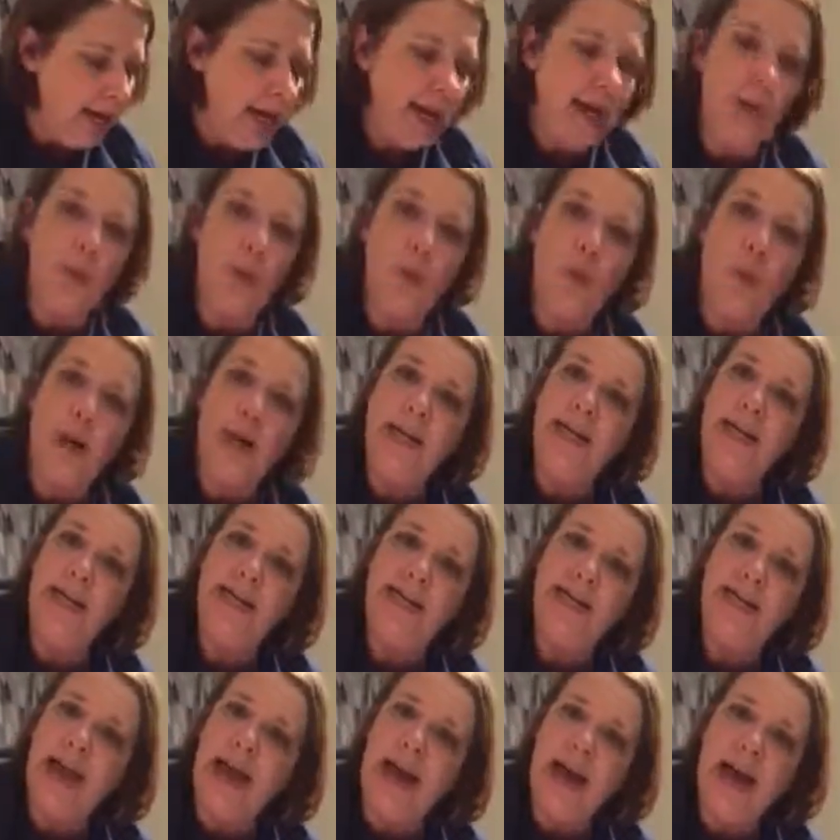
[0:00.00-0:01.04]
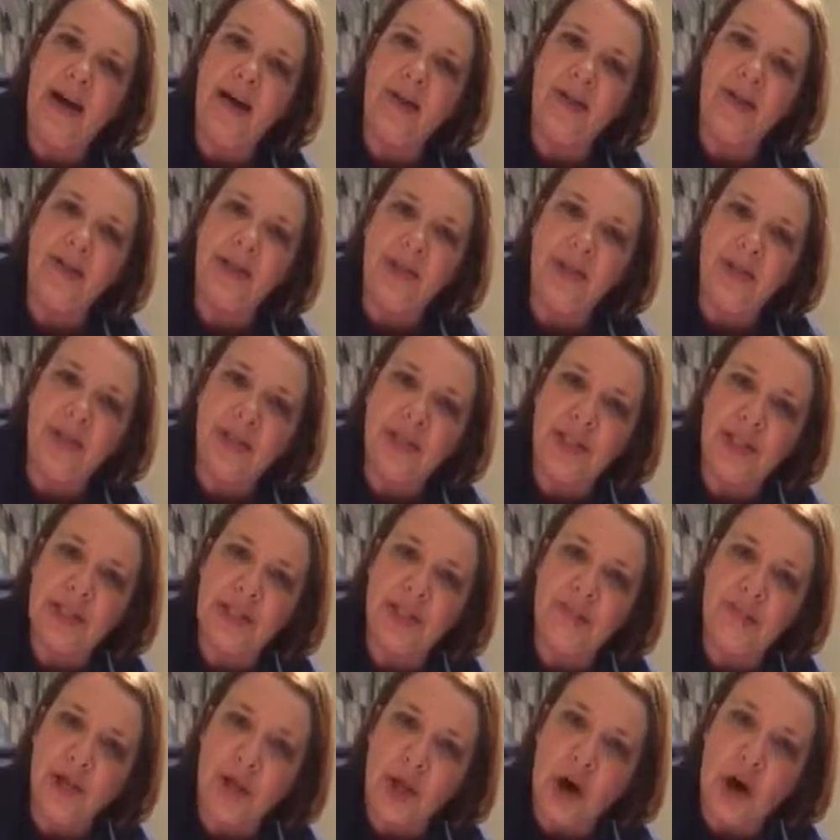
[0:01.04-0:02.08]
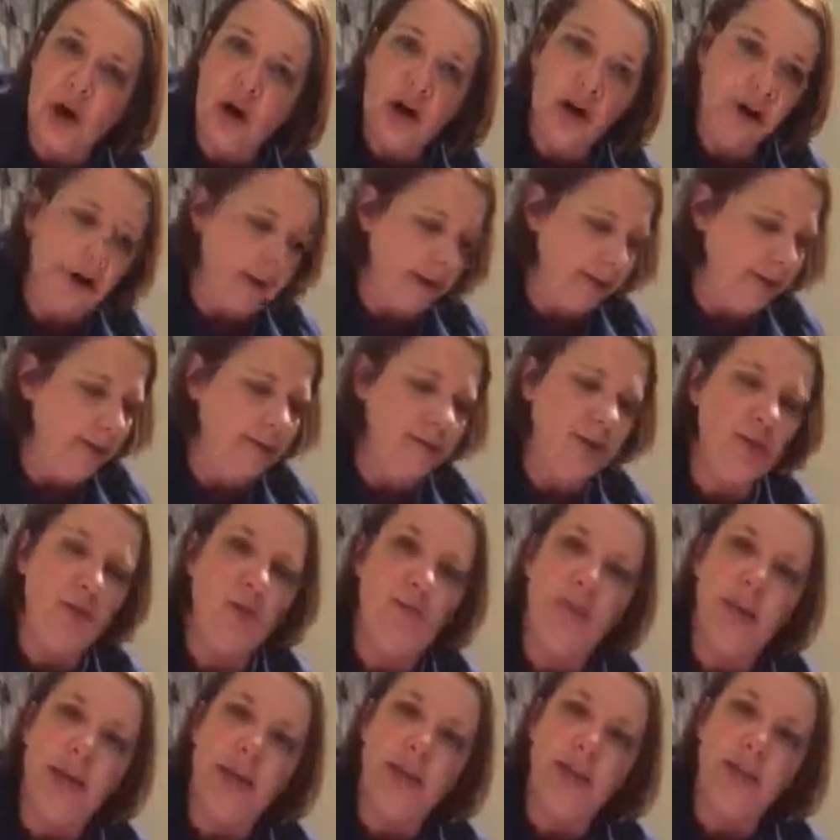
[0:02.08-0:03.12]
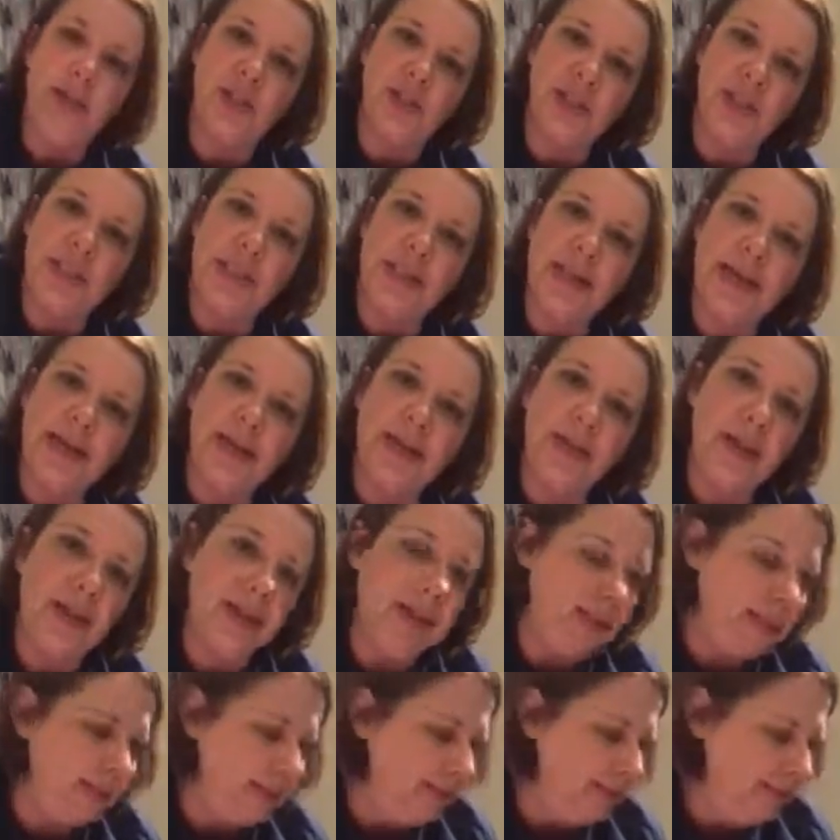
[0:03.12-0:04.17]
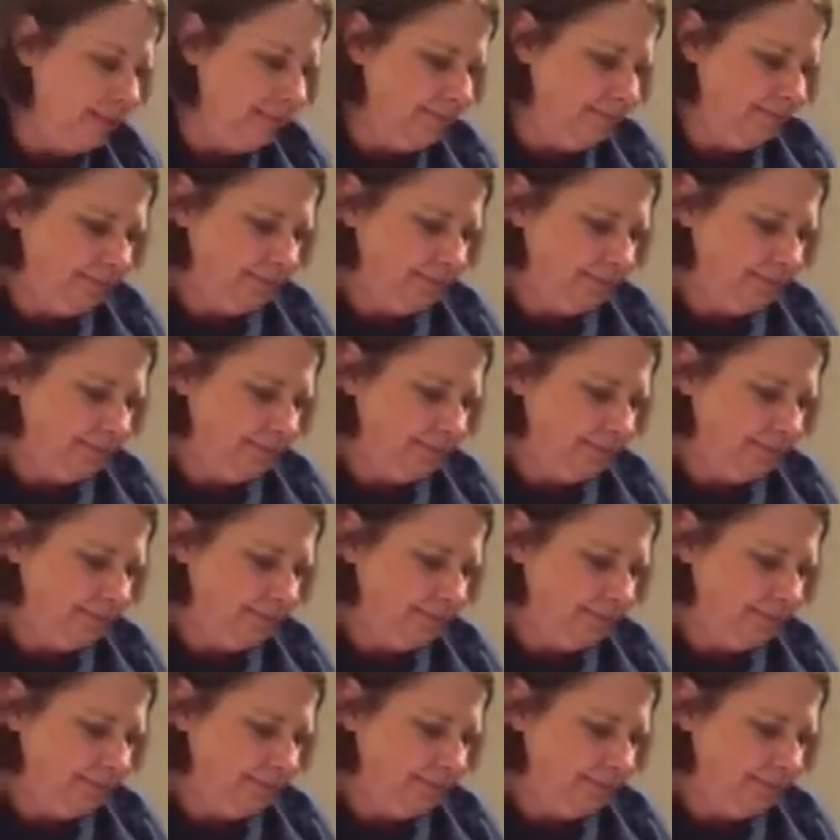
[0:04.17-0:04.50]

Otherwise, in the house and just in the yard, he'll do fine just like this.